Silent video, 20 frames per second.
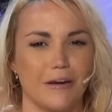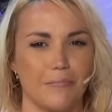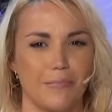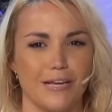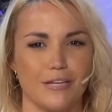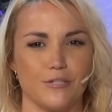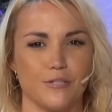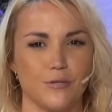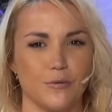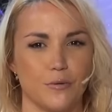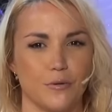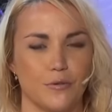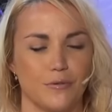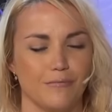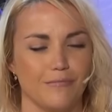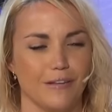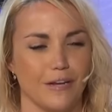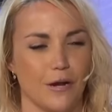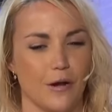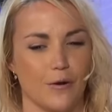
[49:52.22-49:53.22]
and makes you,
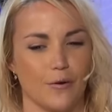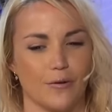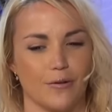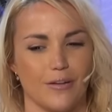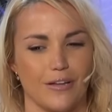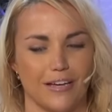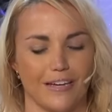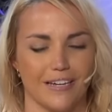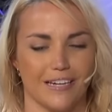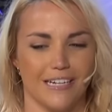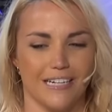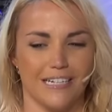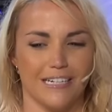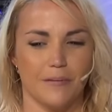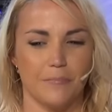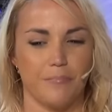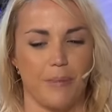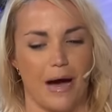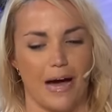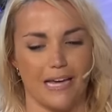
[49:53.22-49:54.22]
you know, like
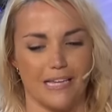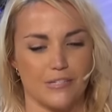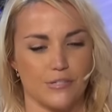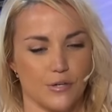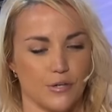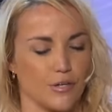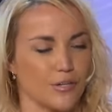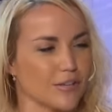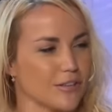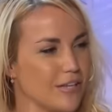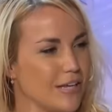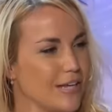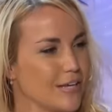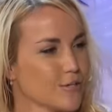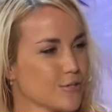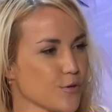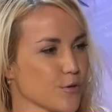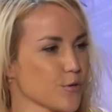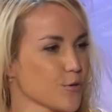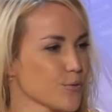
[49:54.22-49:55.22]
buy certain
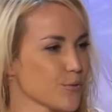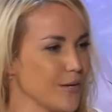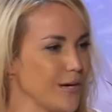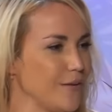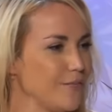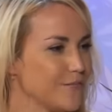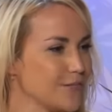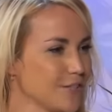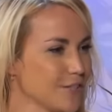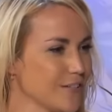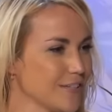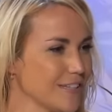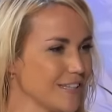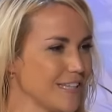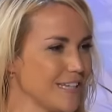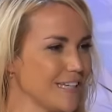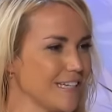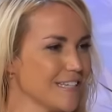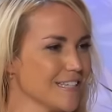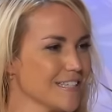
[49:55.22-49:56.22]
things or crave certain things. You
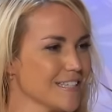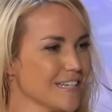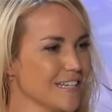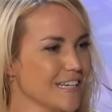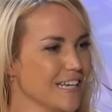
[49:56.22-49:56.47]
know things. what? There's